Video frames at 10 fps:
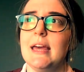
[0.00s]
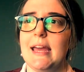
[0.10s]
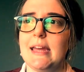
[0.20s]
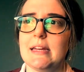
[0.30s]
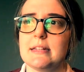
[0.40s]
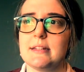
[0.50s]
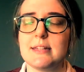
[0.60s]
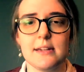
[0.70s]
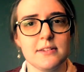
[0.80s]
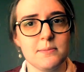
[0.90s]
and
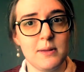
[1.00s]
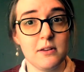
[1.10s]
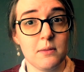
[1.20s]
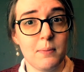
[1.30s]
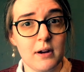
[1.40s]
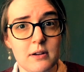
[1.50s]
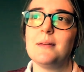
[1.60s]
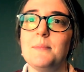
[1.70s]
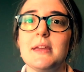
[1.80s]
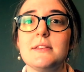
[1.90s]
Tales of Beetle the
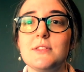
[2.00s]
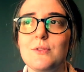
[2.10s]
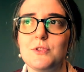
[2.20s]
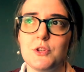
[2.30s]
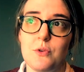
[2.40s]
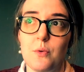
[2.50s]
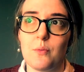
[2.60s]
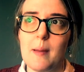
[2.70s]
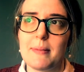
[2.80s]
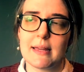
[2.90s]
Bard, because those two
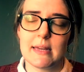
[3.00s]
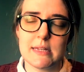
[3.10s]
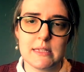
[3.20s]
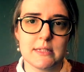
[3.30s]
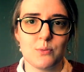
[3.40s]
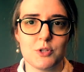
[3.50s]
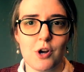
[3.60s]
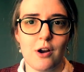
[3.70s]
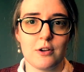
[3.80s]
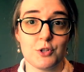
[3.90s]
replicas, which
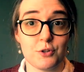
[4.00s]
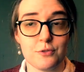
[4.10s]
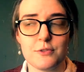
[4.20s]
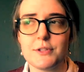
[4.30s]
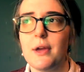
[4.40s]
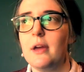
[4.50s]
are journals,